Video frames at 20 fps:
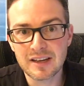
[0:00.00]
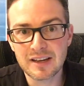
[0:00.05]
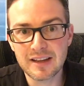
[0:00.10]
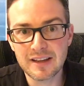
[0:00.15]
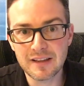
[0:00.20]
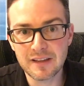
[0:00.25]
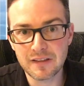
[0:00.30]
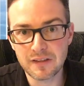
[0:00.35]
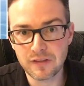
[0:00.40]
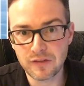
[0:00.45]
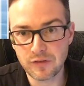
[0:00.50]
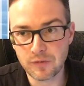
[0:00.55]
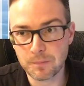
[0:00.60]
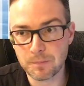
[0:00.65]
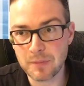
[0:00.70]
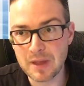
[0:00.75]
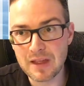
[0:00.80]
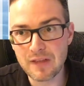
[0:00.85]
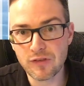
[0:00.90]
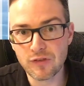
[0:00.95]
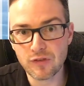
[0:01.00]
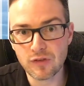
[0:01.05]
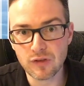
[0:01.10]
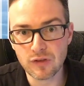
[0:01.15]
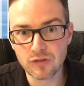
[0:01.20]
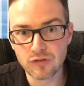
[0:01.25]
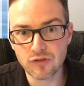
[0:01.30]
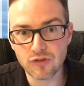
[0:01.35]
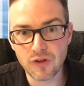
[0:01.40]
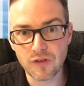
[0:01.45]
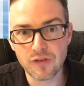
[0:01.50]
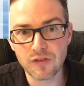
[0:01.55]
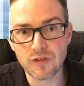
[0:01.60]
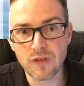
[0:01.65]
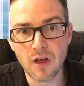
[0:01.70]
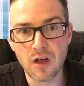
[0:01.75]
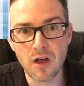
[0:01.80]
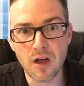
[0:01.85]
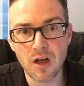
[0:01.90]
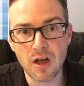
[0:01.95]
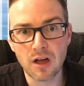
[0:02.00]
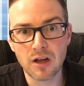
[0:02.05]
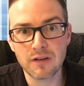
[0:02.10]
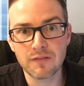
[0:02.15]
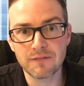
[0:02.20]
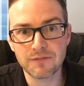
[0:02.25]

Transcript: is based just on